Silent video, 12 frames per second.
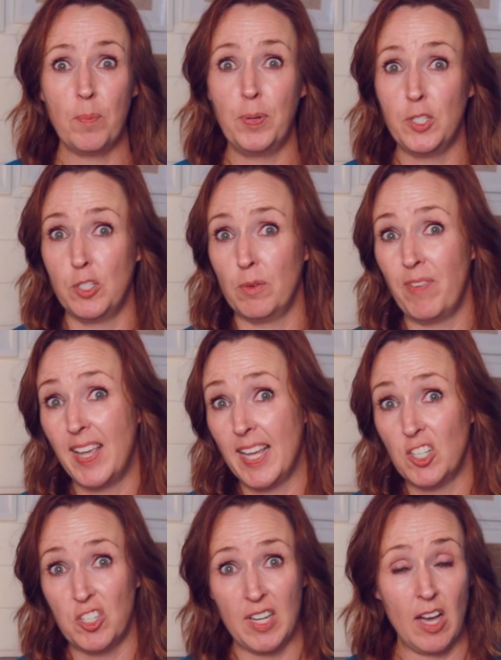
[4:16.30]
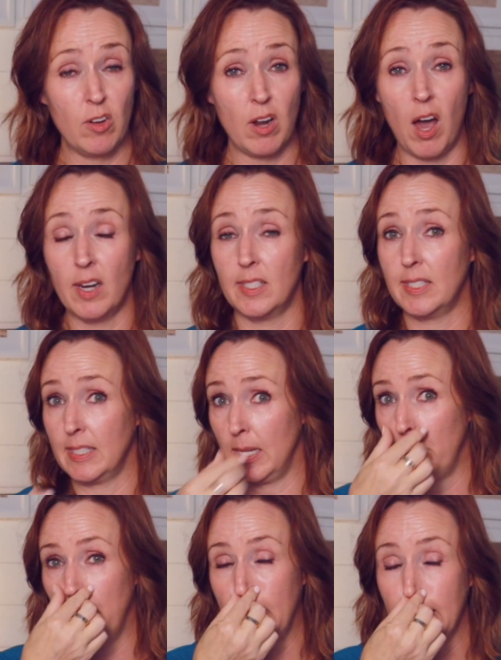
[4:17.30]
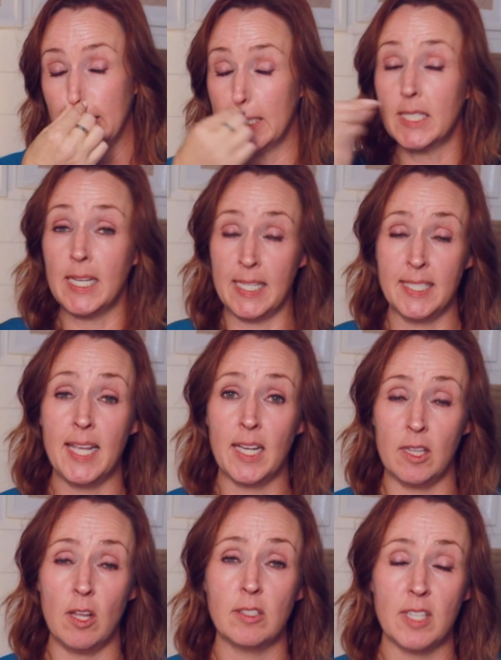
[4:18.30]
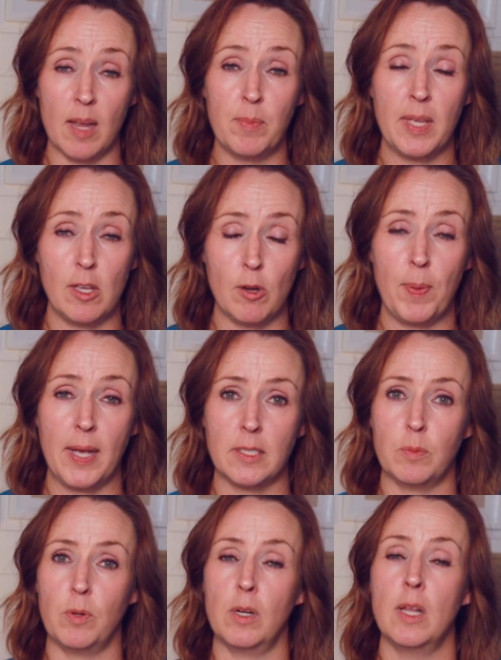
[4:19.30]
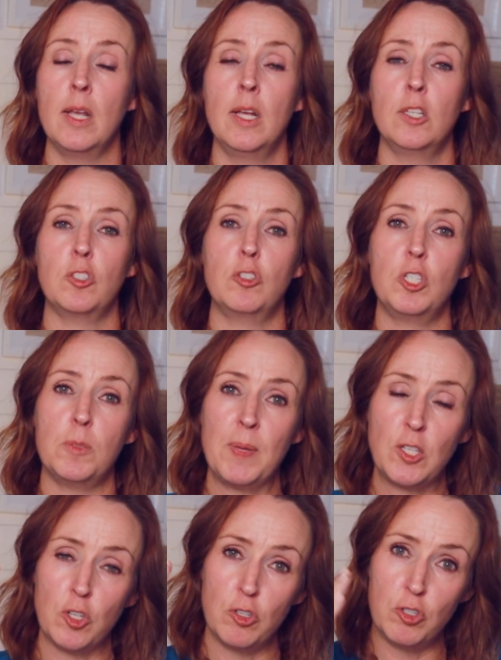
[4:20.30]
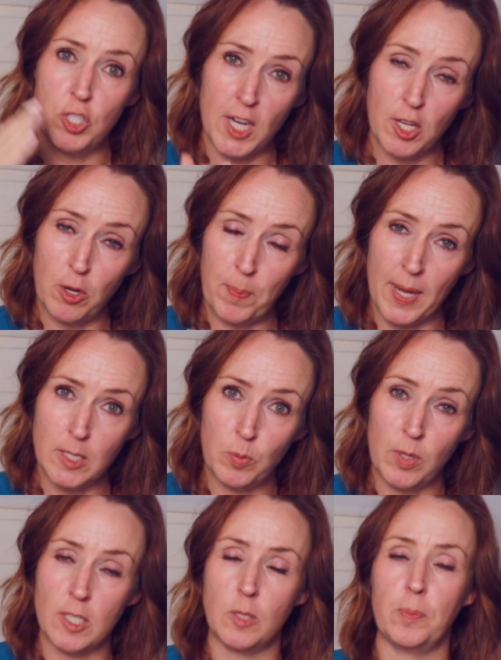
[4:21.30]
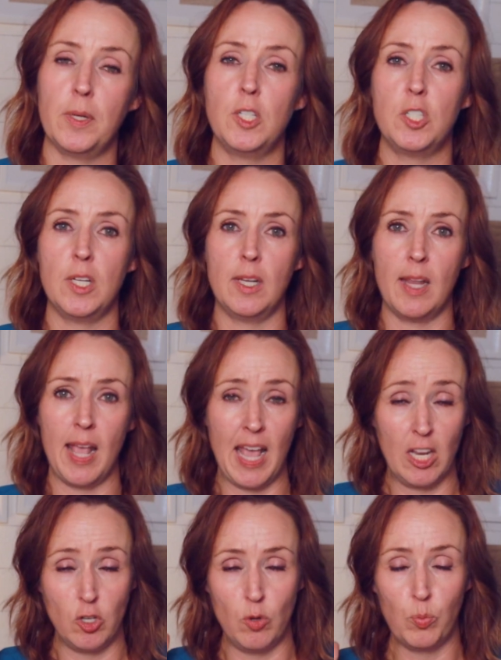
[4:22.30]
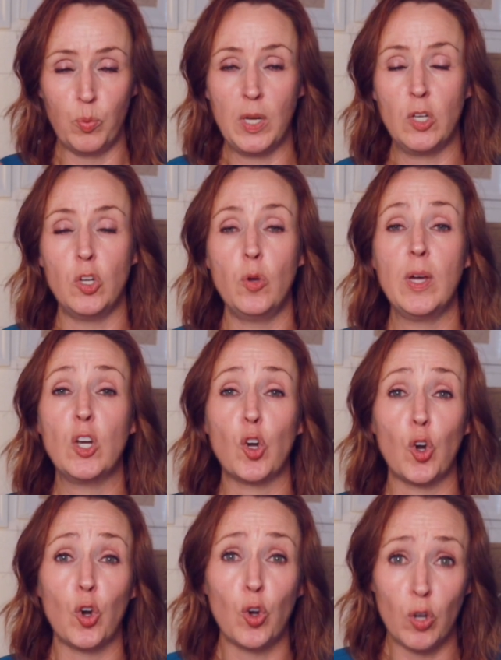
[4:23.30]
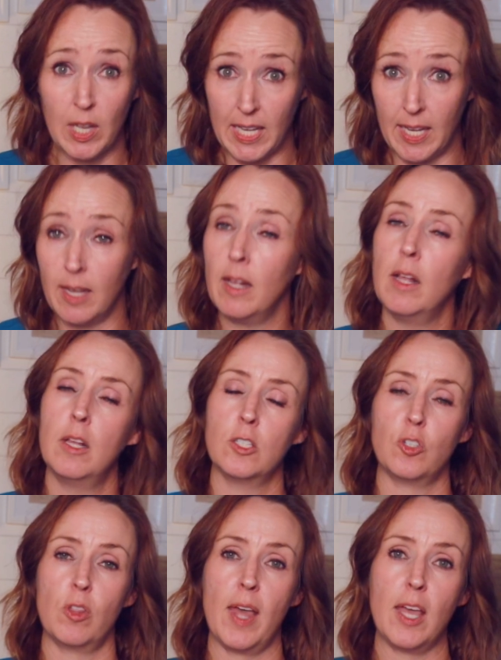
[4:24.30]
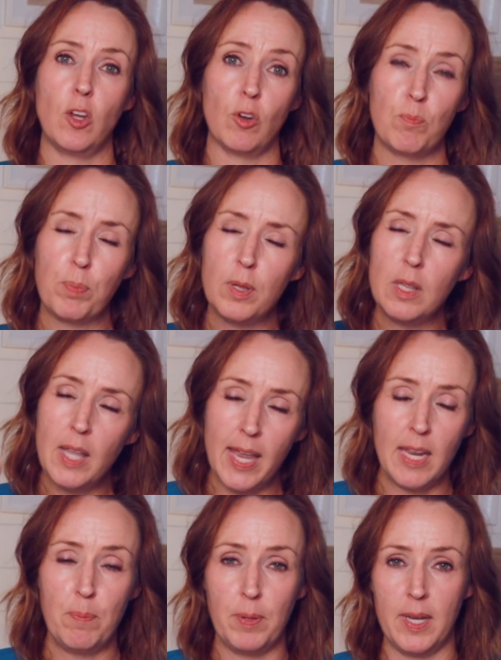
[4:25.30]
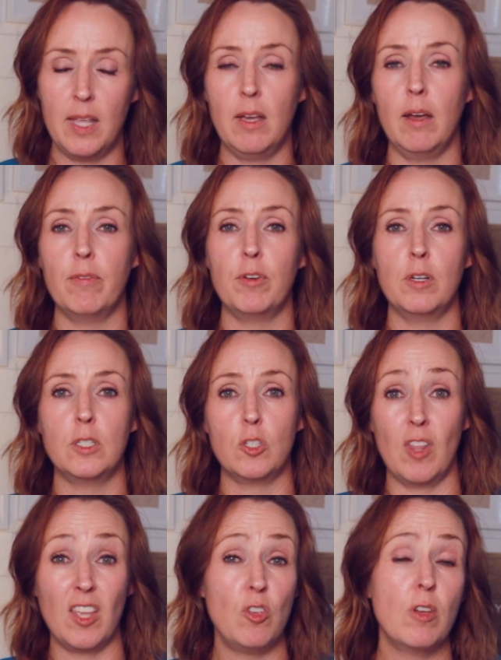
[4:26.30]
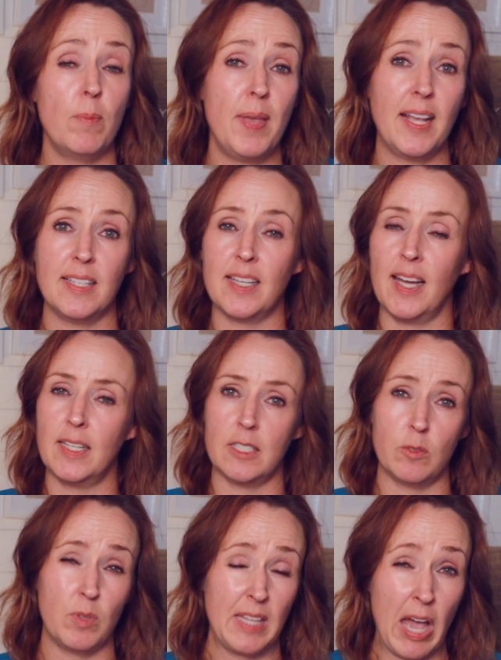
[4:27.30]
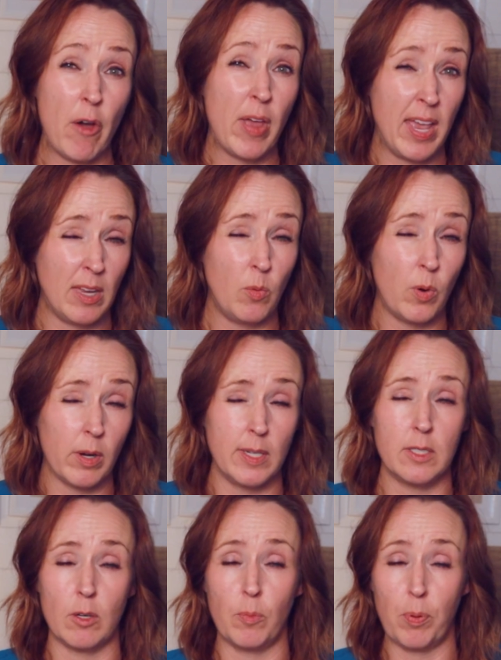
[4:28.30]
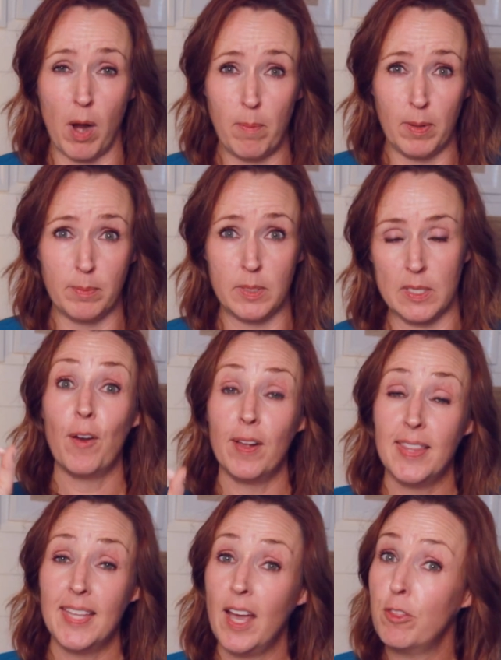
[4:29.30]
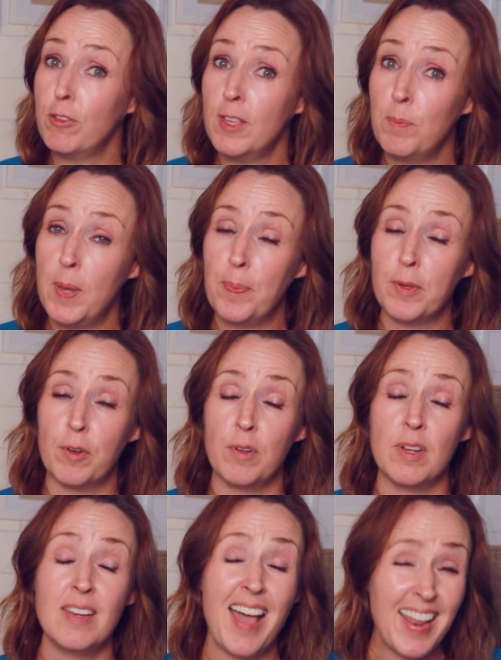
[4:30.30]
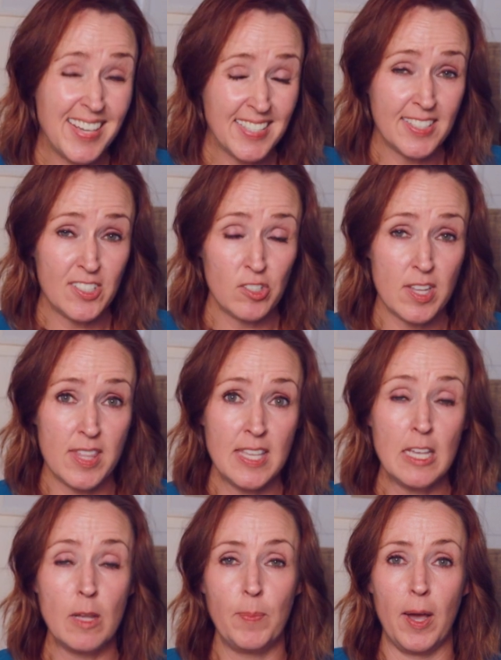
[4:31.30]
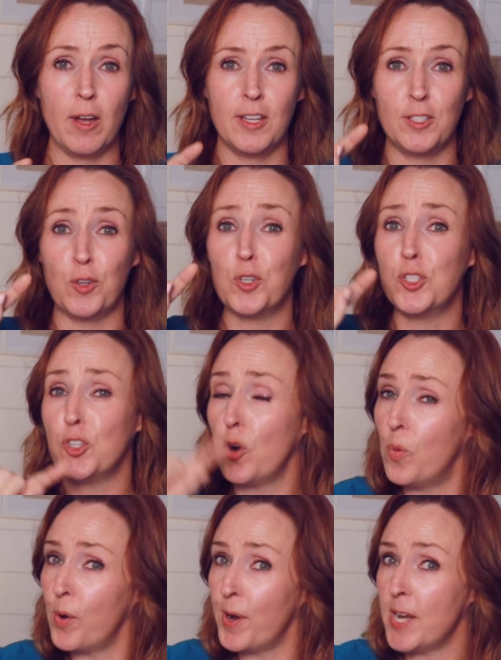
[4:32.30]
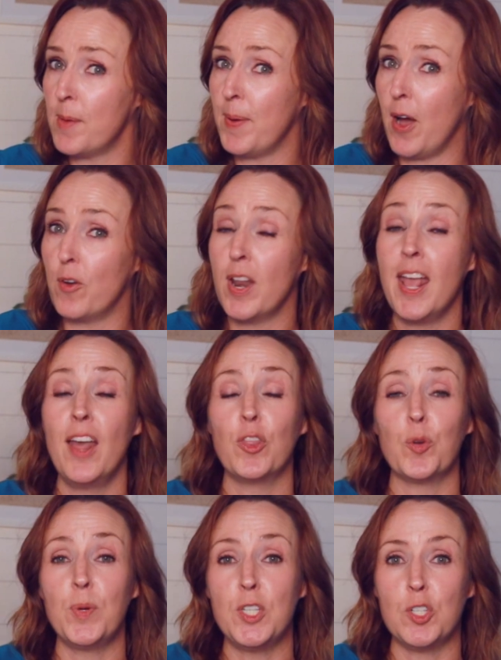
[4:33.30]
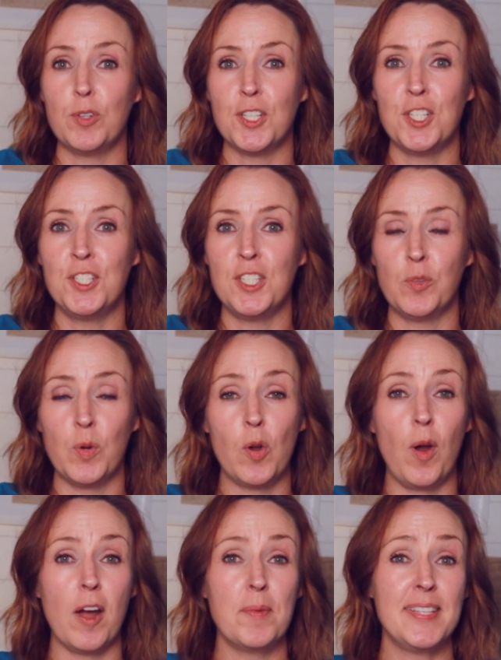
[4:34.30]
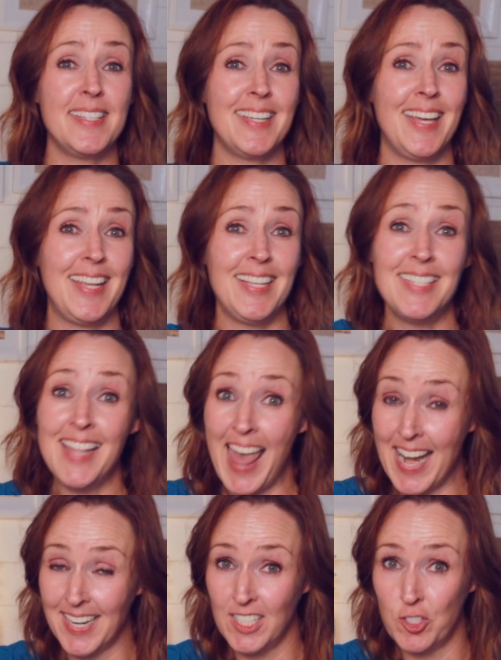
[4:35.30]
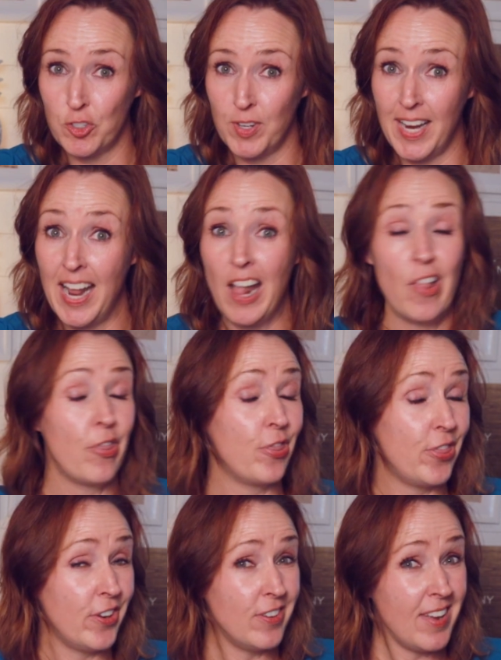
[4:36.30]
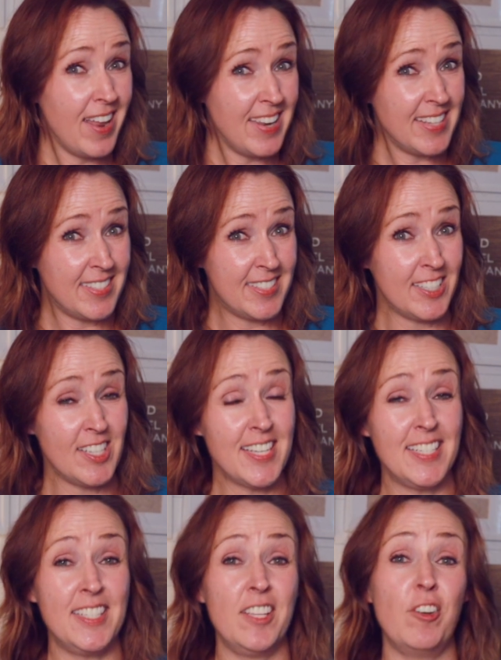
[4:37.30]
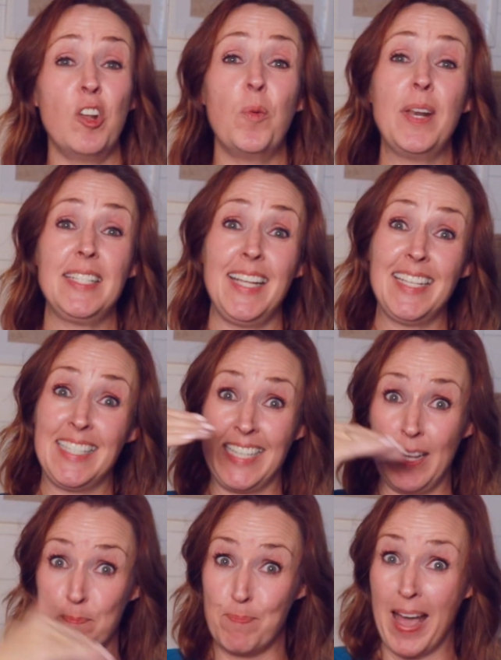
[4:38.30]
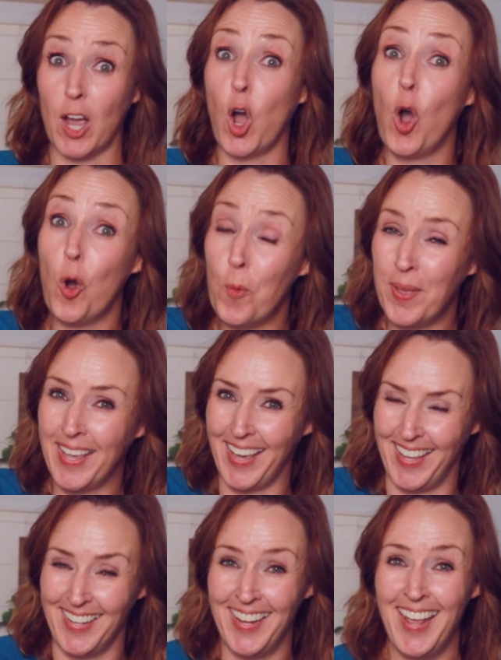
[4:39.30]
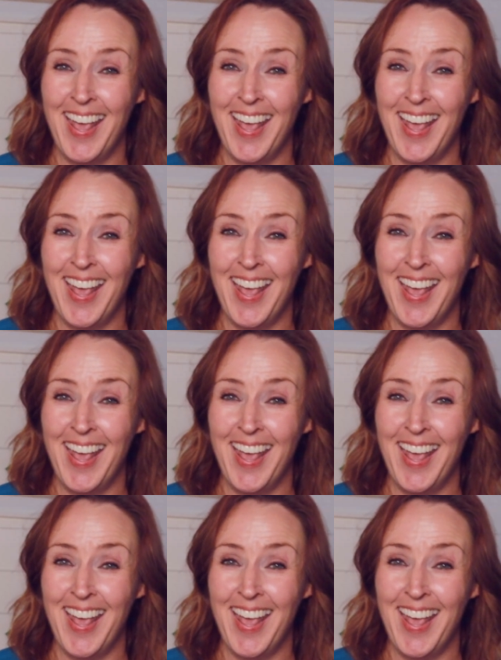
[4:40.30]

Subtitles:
to push your vacation out, honestly, because it's going to take a long time to get your passport. So just make sure you check your passport expiration and you renew it early so that you're plenty covered so that you can make it to Iceland without any worries or problems. All right, the other thing people are not necessarily thinking about, because they're so worried about the restrictions and requirements to get into that country, they're not necessarily considering what it takes to get back home again.